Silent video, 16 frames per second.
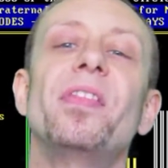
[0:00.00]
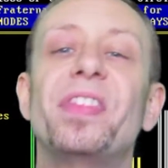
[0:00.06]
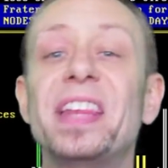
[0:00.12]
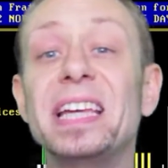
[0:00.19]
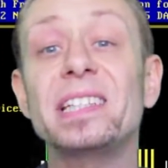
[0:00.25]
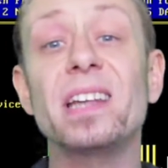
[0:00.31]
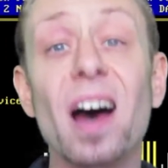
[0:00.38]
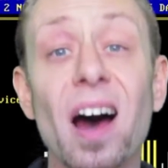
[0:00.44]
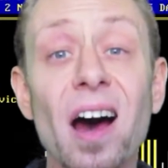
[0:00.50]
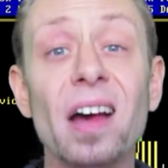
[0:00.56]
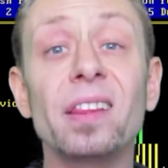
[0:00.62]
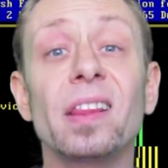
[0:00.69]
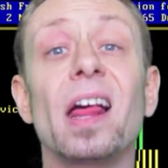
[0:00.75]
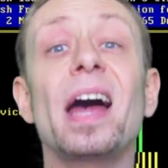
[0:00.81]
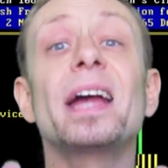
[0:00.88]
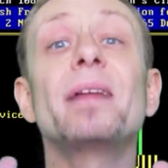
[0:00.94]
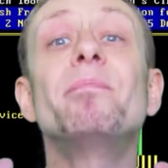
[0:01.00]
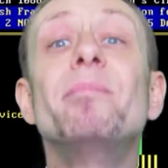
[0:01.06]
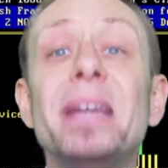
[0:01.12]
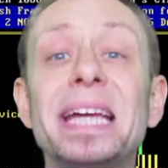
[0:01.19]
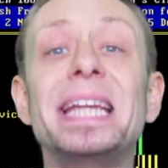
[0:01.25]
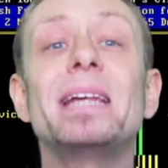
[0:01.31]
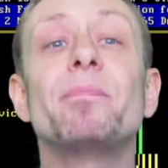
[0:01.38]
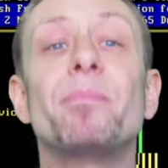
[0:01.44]
These online
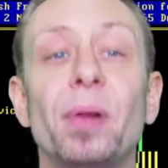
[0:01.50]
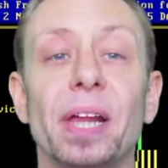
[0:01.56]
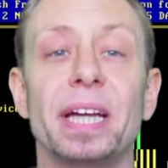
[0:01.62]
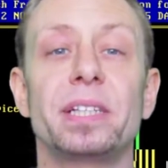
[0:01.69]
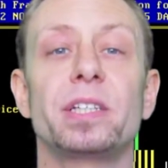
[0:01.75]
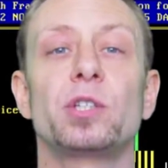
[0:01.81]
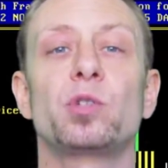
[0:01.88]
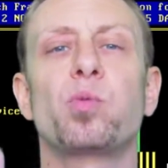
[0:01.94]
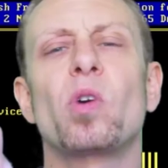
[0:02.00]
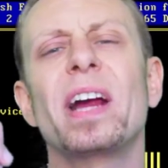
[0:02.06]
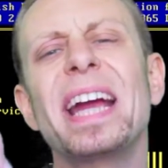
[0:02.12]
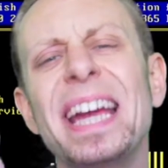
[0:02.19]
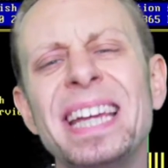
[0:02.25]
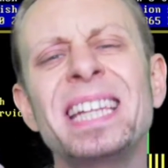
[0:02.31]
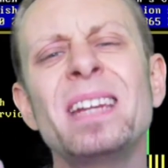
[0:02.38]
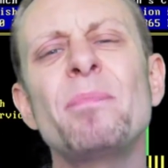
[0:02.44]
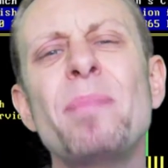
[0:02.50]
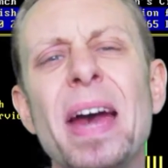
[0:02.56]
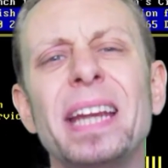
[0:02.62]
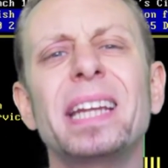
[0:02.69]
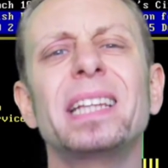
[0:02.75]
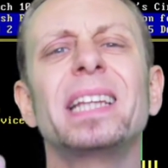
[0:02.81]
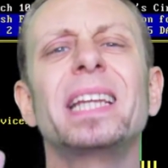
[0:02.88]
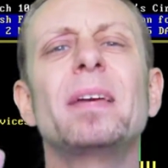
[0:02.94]
meeting places were
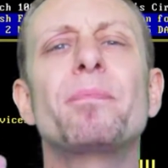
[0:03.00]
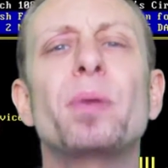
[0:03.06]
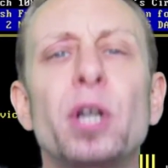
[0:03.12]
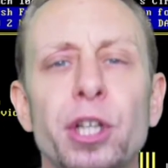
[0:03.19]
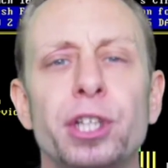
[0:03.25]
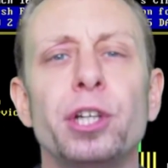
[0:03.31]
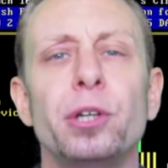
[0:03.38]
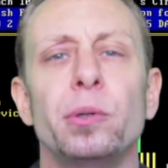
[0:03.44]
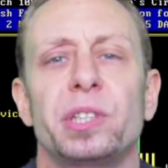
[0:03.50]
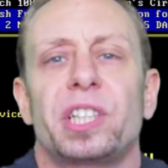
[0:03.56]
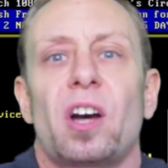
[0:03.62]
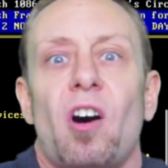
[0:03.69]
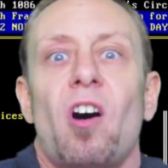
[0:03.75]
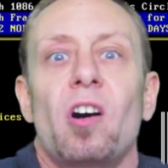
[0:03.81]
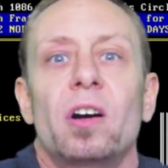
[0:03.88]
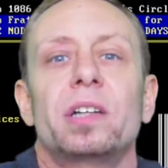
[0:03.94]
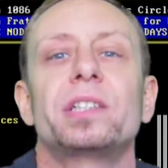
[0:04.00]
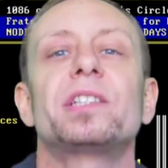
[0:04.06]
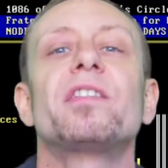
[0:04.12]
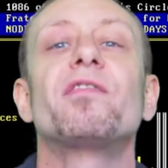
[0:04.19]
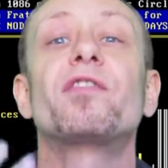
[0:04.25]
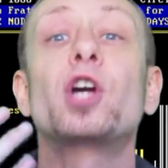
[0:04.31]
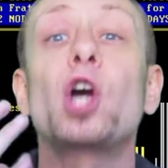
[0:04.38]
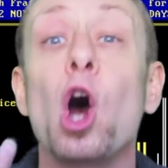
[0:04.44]
independently produced hunks
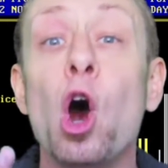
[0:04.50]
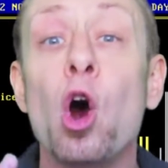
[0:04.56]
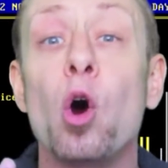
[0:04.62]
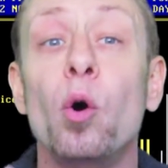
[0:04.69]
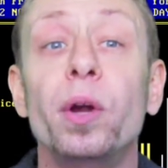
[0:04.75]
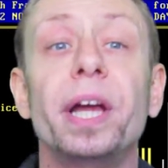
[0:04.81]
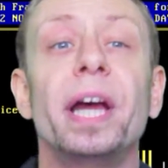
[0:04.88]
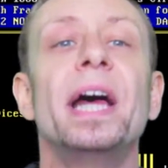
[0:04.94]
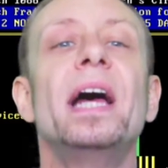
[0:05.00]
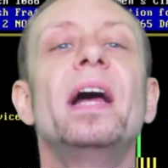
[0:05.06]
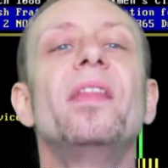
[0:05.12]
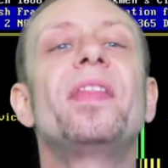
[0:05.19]
of code